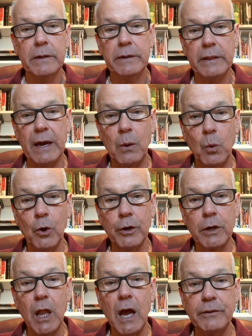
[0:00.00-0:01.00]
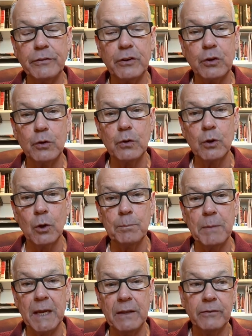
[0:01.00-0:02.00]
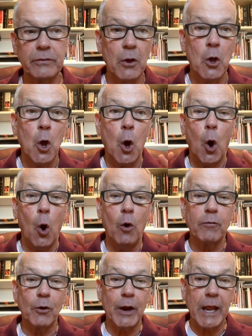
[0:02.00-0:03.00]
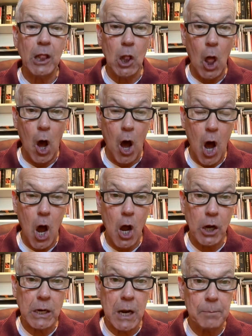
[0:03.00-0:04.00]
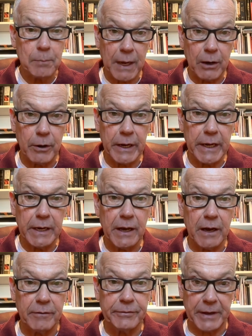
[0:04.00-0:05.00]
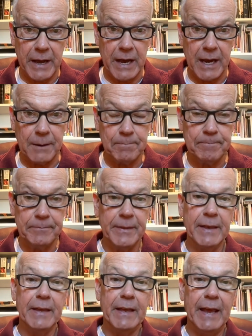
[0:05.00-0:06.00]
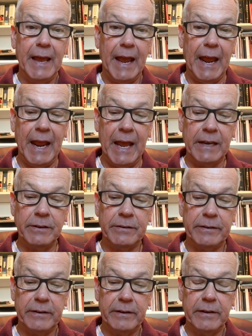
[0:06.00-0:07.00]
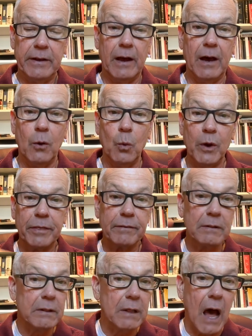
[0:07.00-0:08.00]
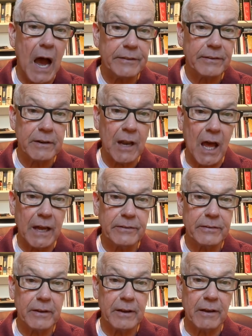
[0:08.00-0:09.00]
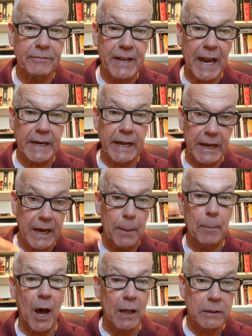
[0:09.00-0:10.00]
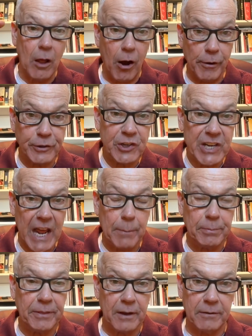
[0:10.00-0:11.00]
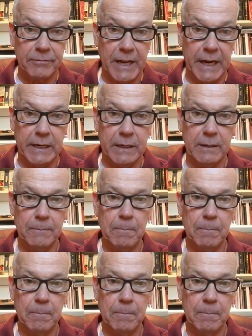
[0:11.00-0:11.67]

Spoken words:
That word longitudinal means over a long period of time and with lots and lots of data, a large depth of data.